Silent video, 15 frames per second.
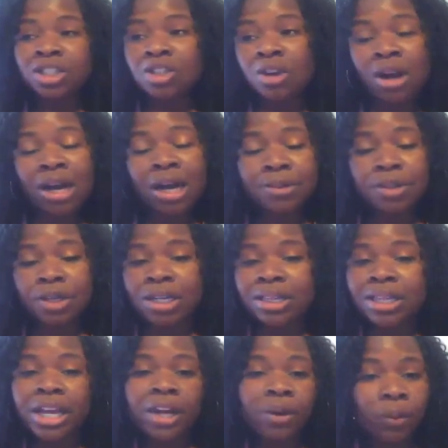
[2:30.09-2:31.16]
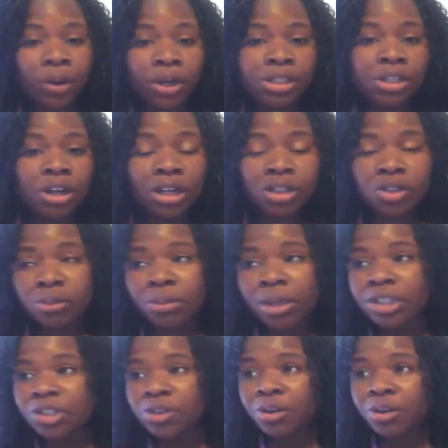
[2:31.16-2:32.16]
song comes on and the N word is on too much,